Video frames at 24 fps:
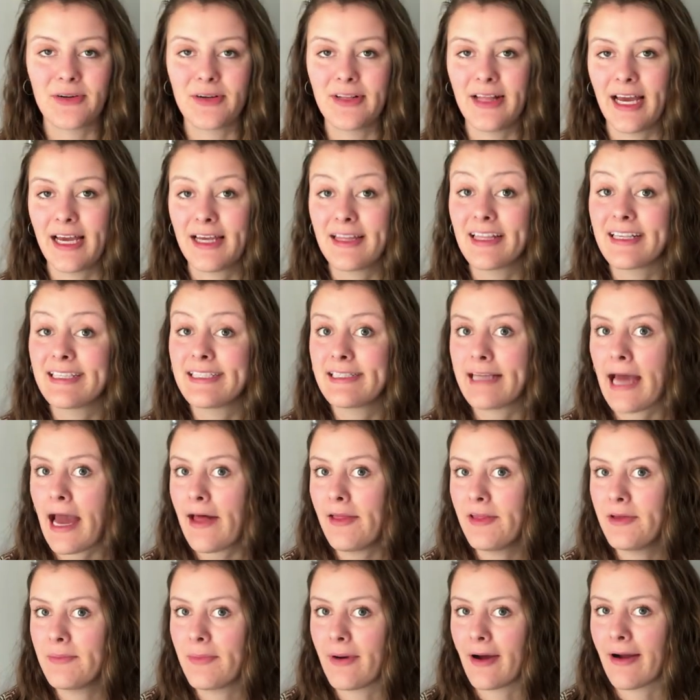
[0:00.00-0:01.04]
or like the
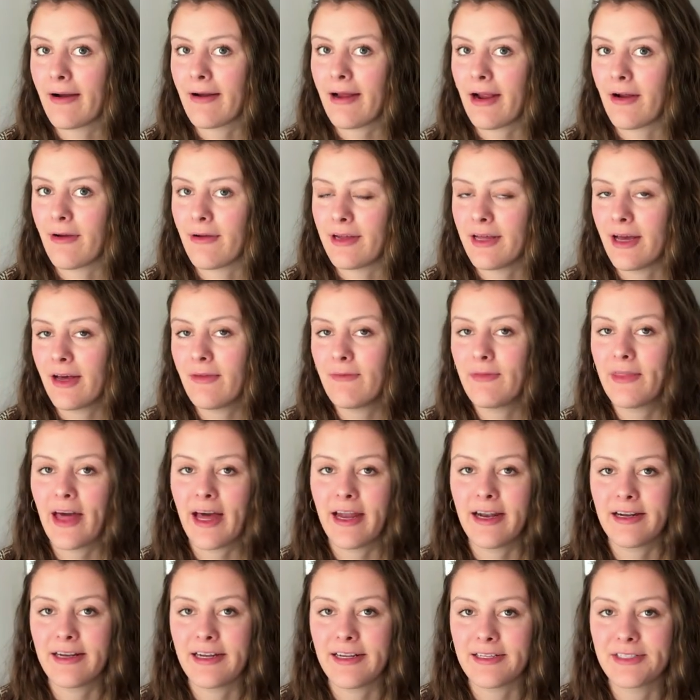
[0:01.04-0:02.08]
salad bar area
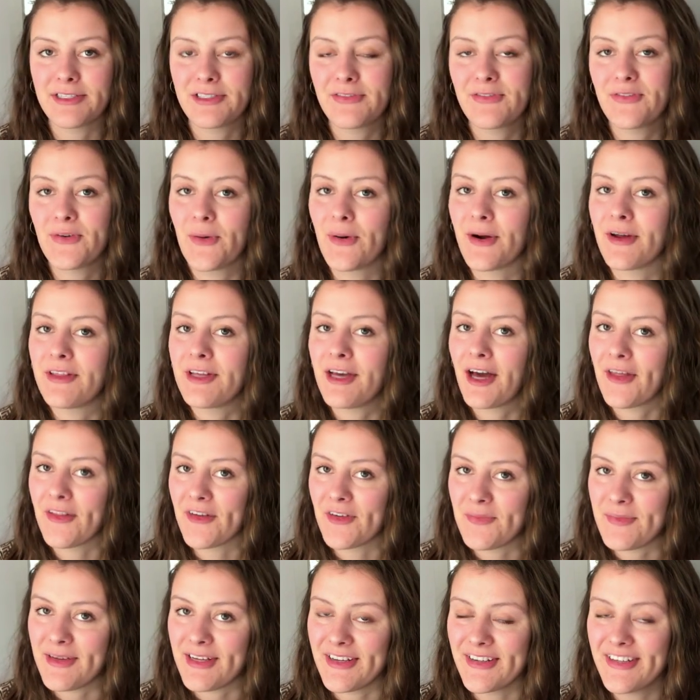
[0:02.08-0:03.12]
that it is for the
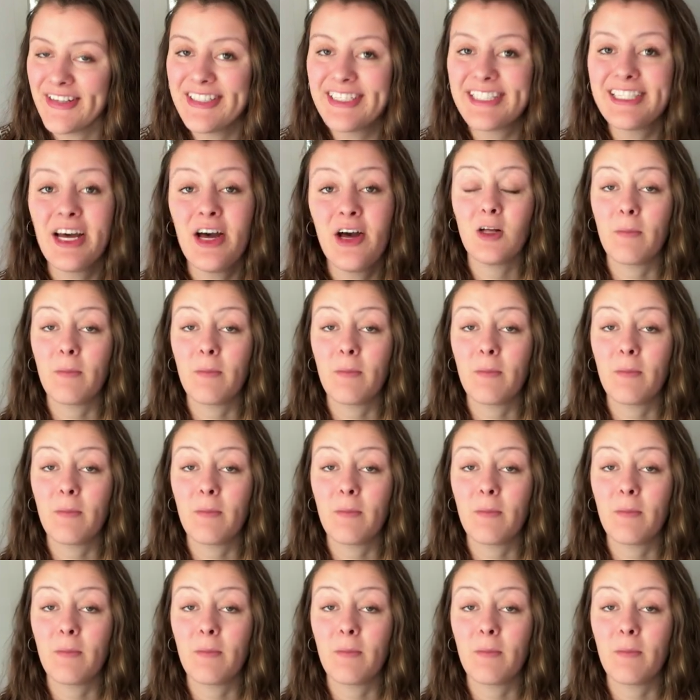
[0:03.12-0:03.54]
other meals,